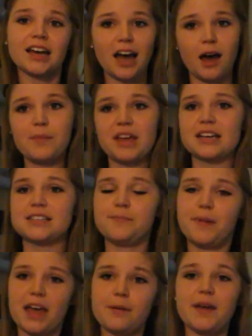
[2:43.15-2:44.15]
coming as a
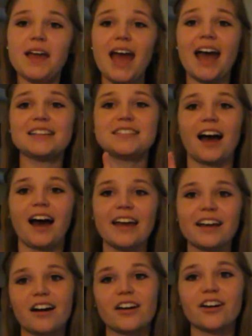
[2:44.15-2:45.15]
baby and
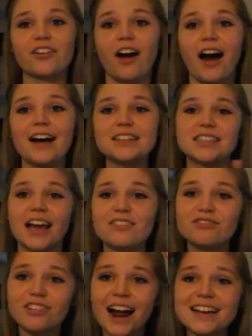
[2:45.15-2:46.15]
dying on a cross
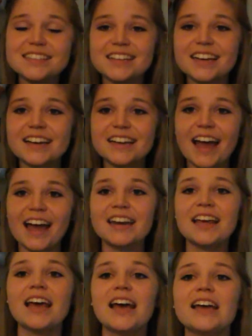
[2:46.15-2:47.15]
and rising again.